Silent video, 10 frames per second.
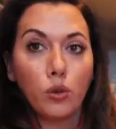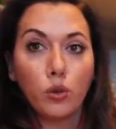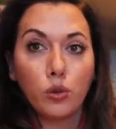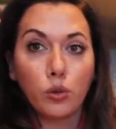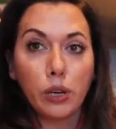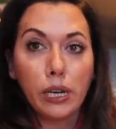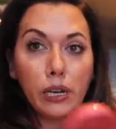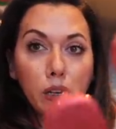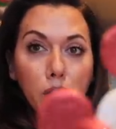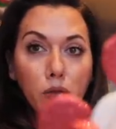
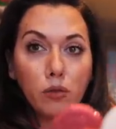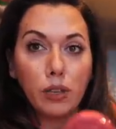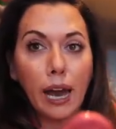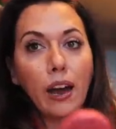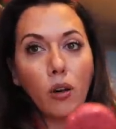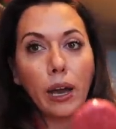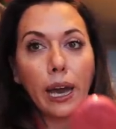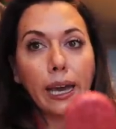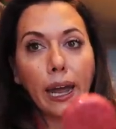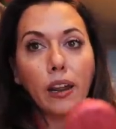green, yeah, okay,
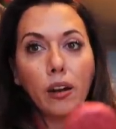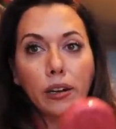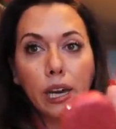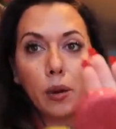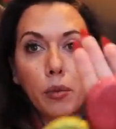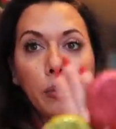I get it on camera.